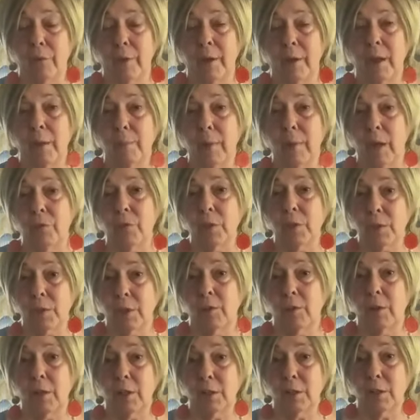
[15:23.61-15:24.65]
thing about the
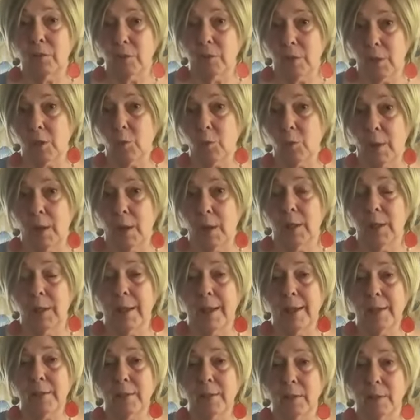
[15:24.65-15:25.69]
series of 6-week
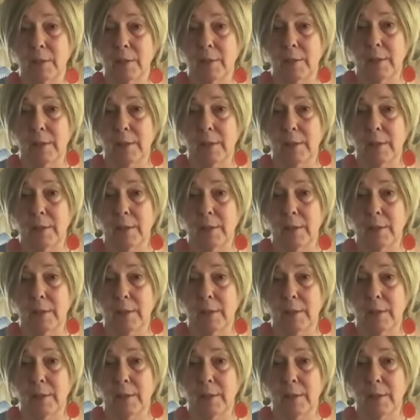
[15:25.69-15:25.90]
classes?